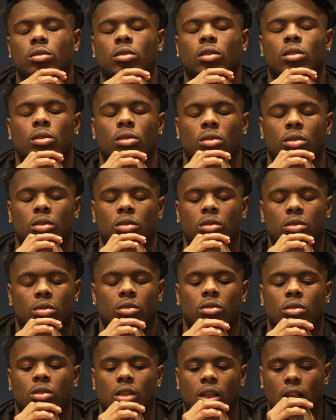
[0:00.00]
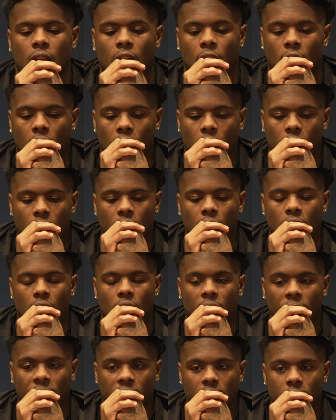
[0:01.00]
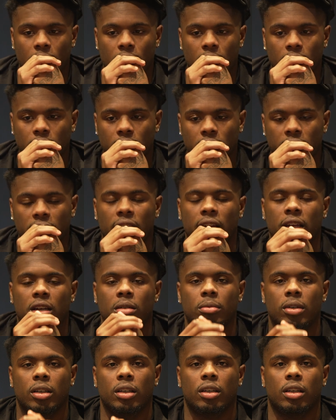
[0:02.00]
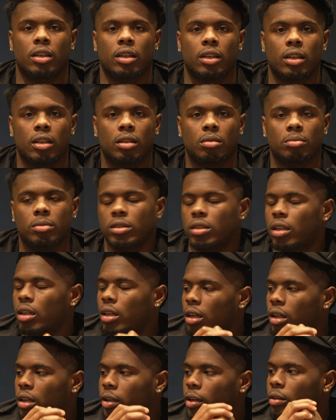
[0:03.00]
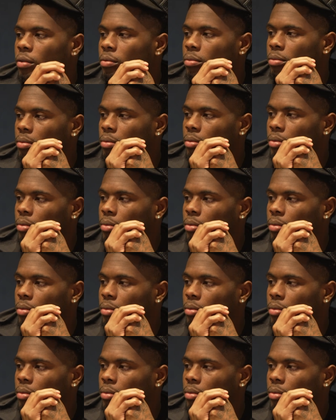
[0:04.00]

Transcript: So, yeah, I feel like the NIL money can help me take care of them.